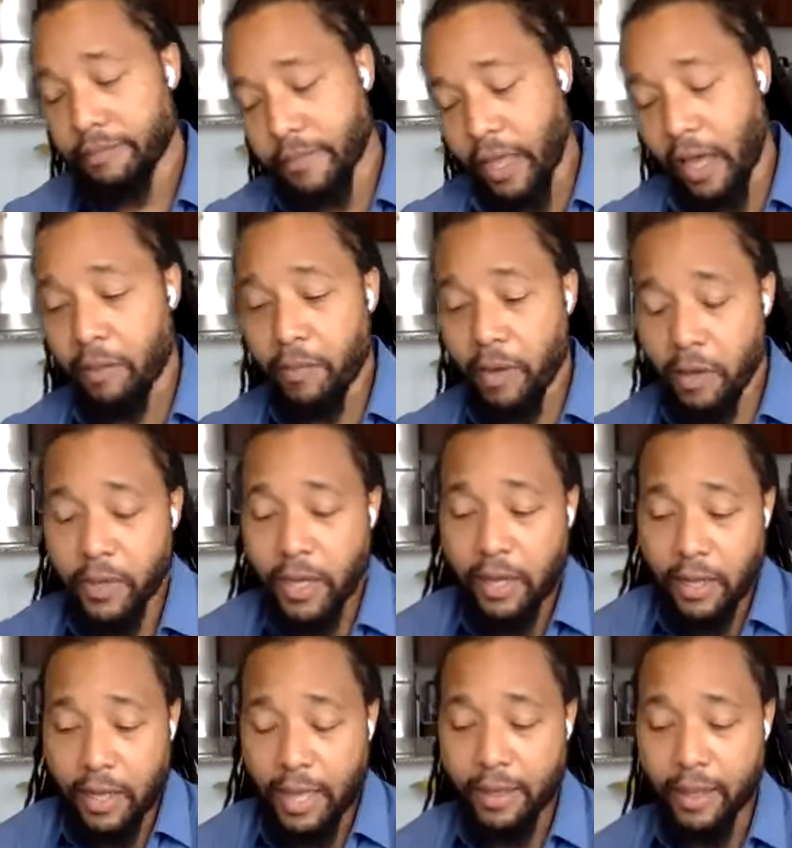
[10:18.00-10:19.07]
I'm almost,
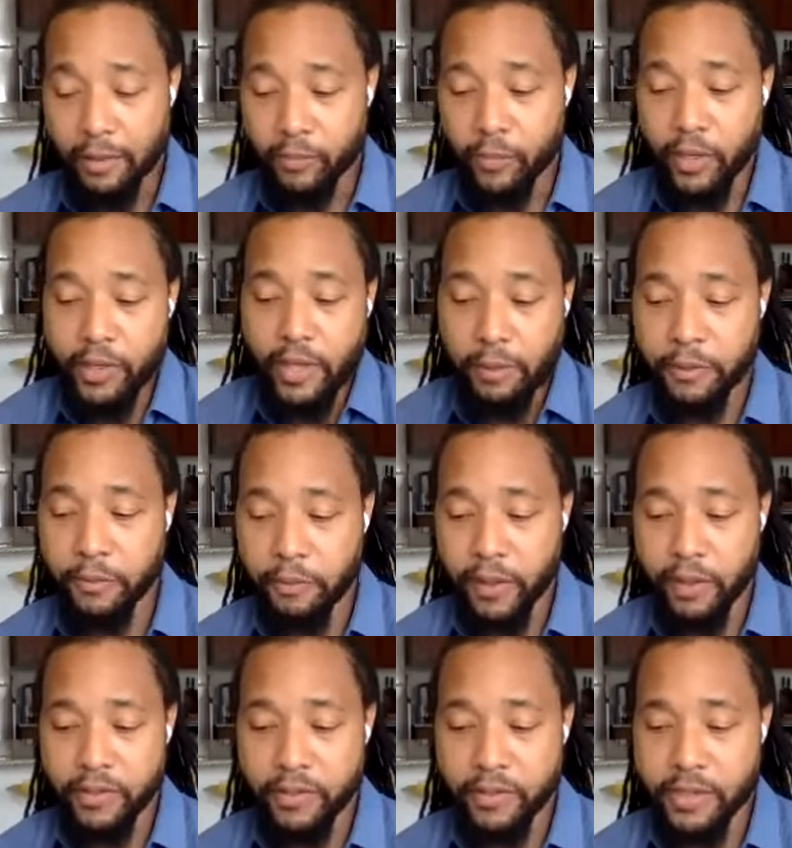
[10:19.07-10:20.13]
really, I'm
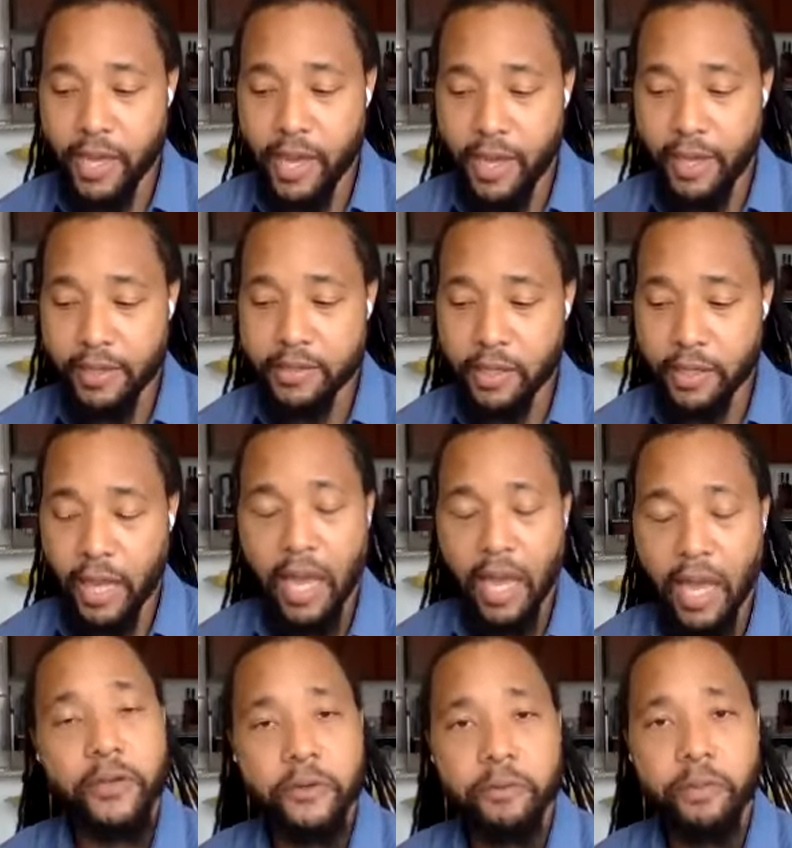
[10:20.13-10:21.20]
compelled just to ask, like, how
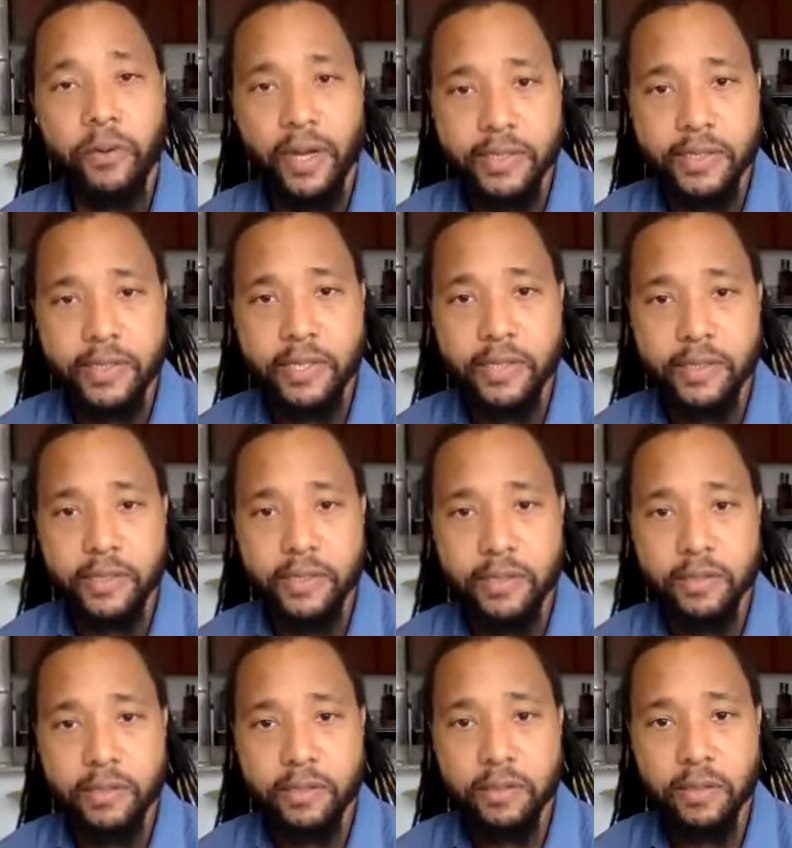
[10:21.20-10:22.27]
are you processing
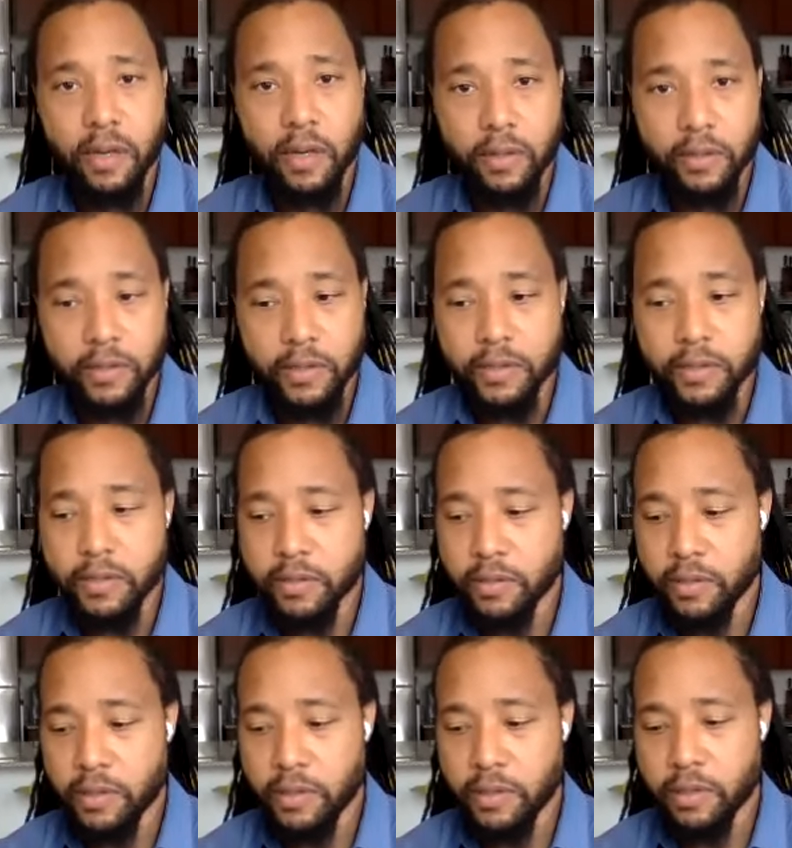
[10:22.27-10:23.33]
all of this, and,
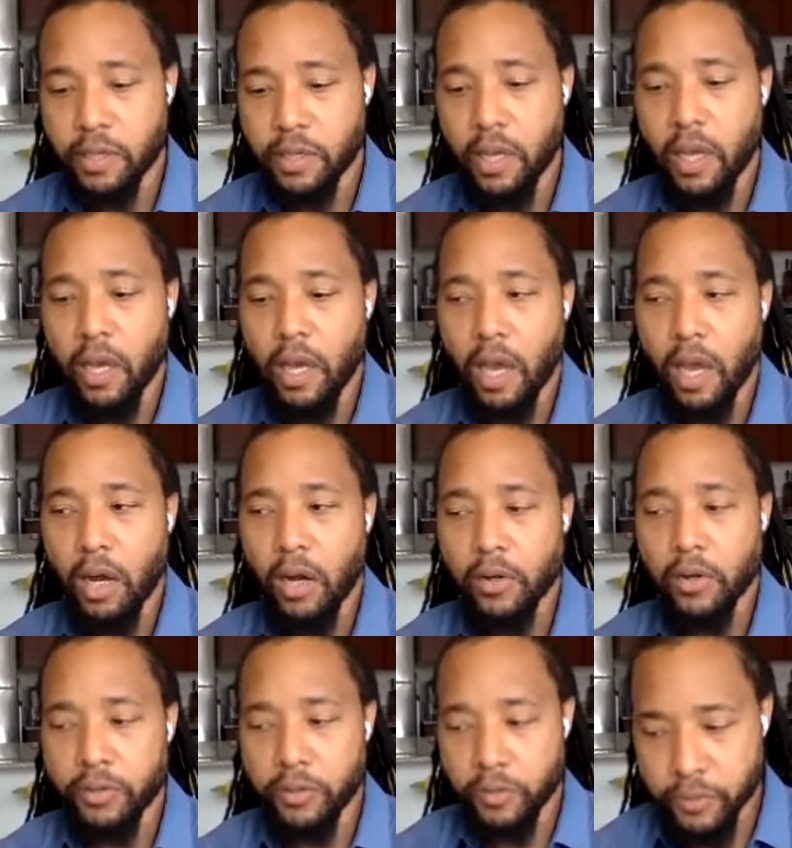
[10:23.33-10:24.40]
and how are
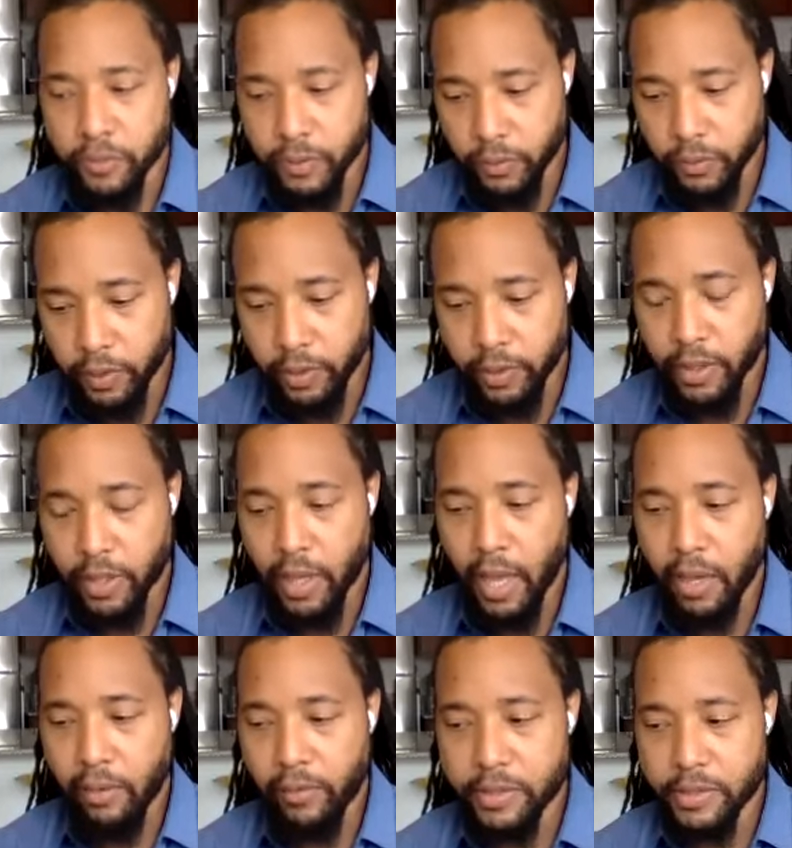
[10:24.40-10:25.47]
you doing?
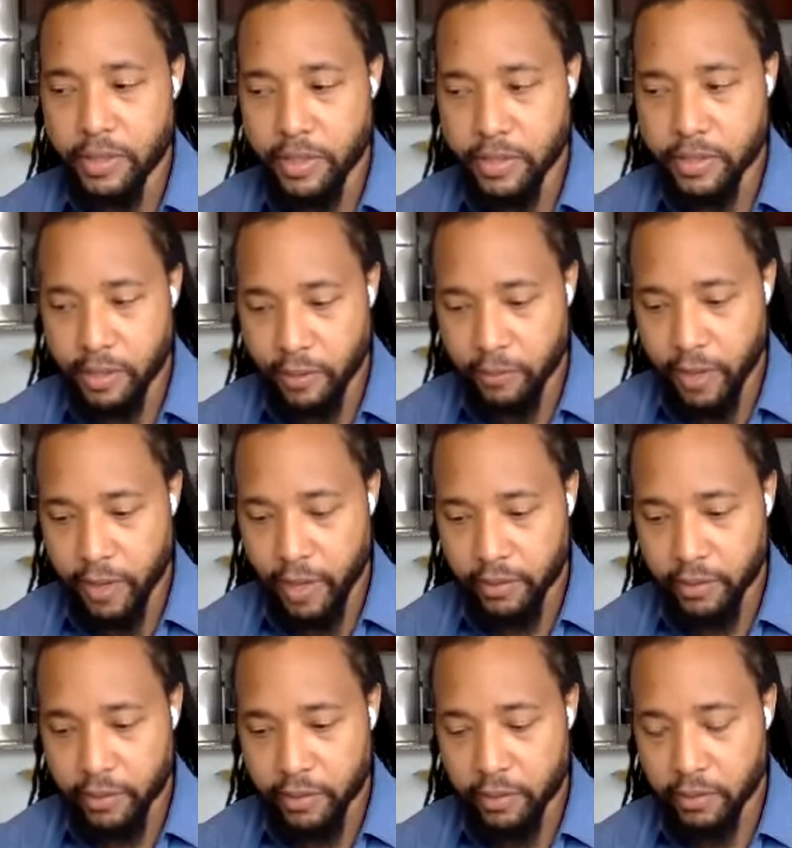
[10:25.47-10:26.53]
How has this
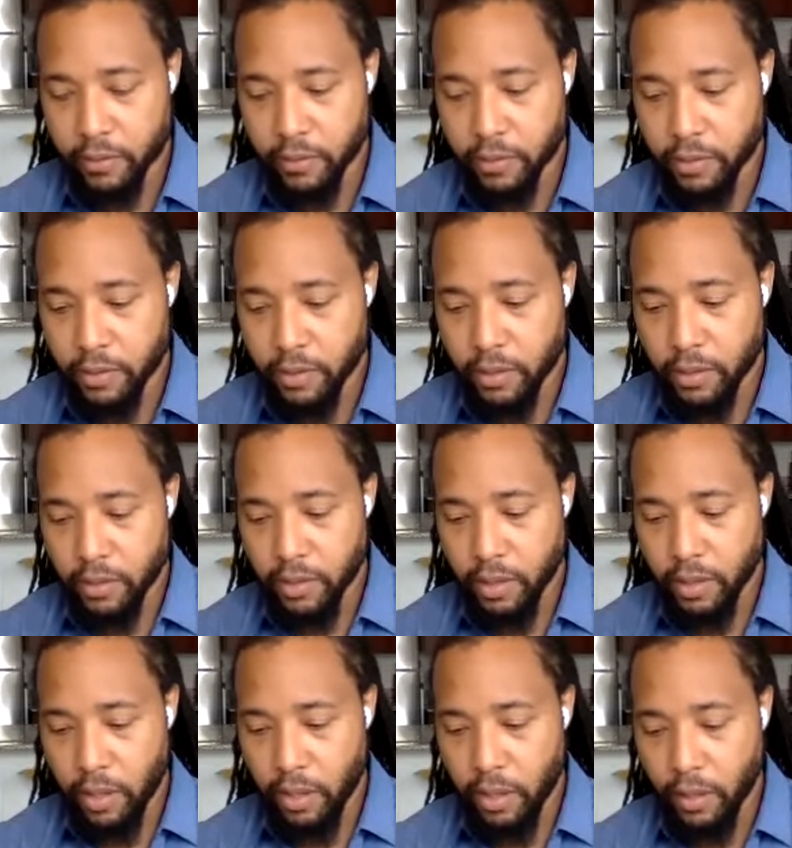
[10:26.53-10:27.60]
impacted you?
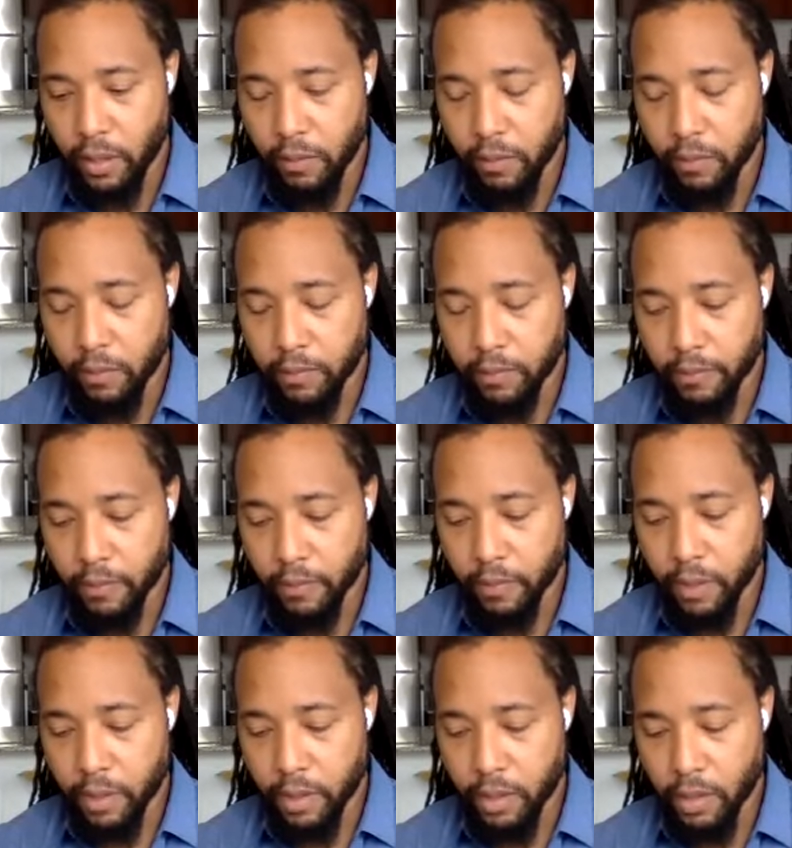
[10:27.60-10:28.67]
Um,
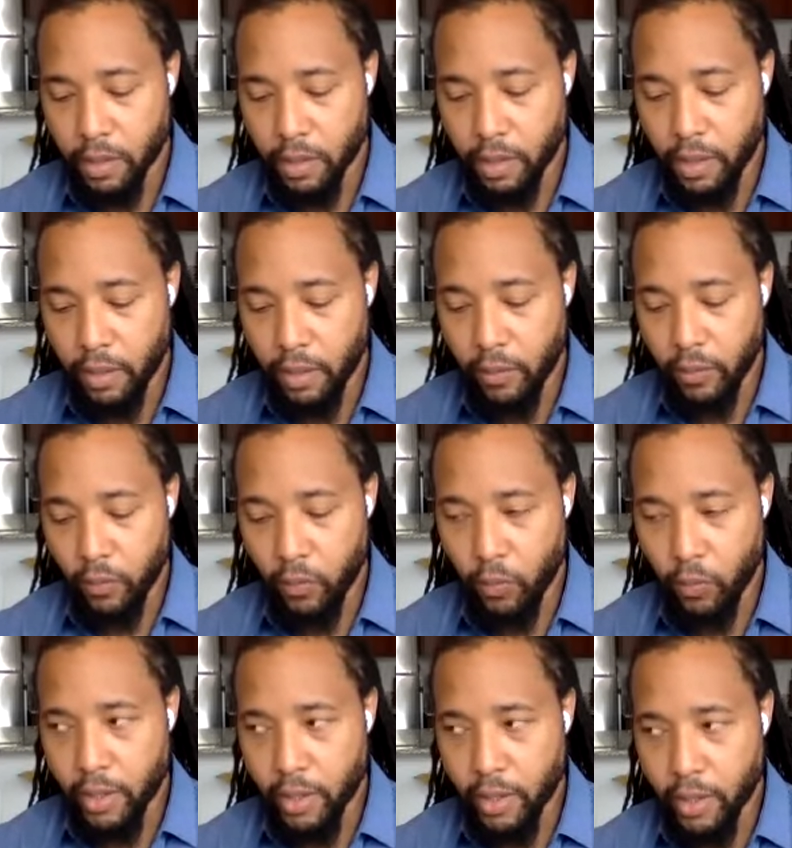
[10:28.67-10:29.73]
and
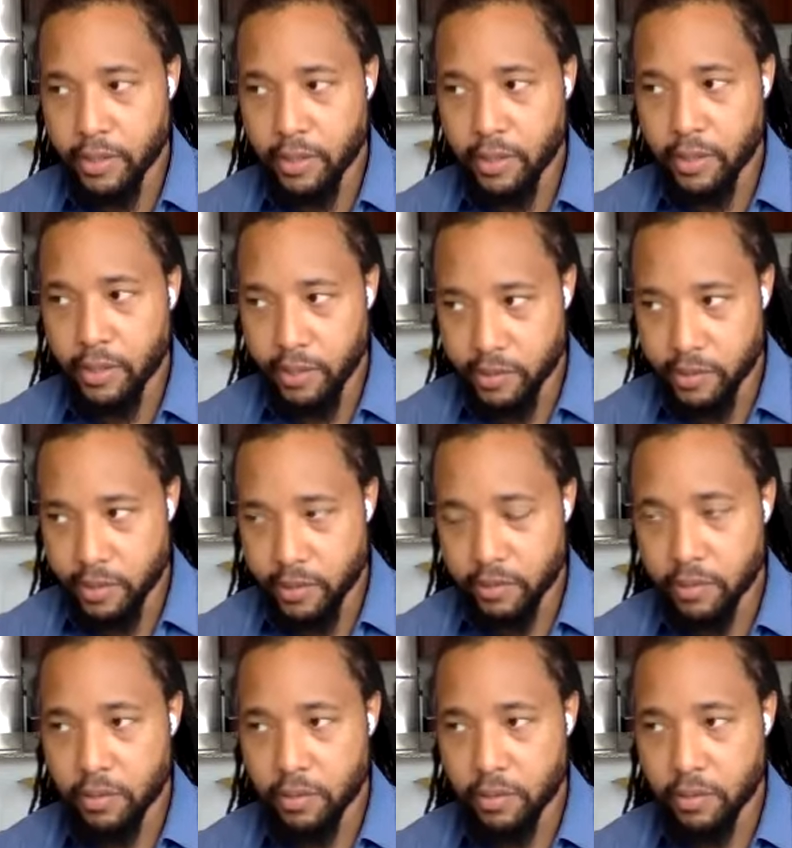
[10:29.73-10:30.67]
what is it,